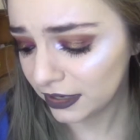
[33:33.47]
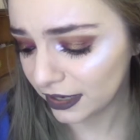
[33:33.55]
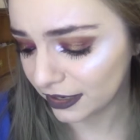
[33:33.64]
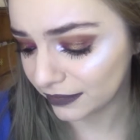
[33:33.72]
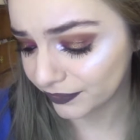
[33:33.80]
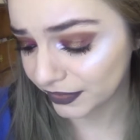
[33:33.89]

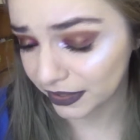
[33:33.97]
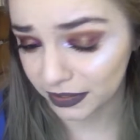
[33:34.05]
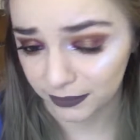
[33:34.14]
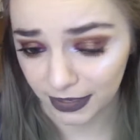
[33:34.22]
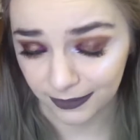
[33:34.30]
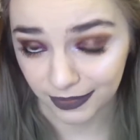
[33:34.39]
the
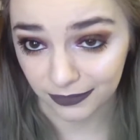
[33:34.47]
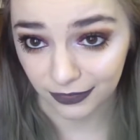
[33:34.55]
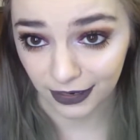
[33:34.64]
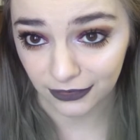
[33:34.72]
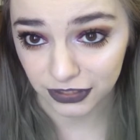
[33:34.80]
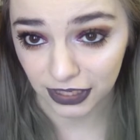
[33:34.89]
Maybelline
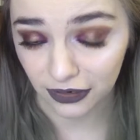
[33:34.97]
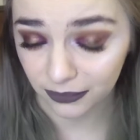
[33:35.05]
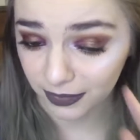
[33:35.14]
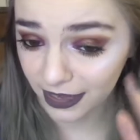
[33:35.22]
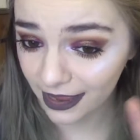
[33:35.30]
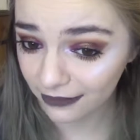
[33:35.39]
brow gel,
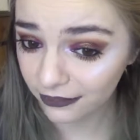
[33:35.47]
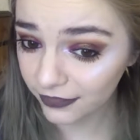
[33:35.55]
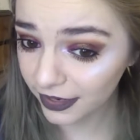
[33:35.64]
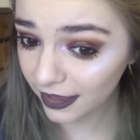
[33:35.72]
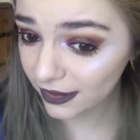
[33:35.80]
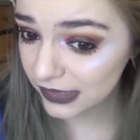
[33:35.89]
but
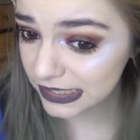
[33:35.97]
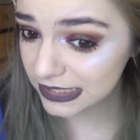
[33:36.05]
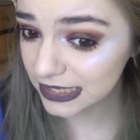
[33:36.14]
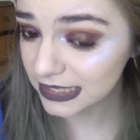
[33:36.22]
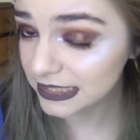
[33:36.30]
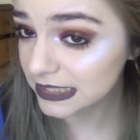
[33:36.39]
everything else,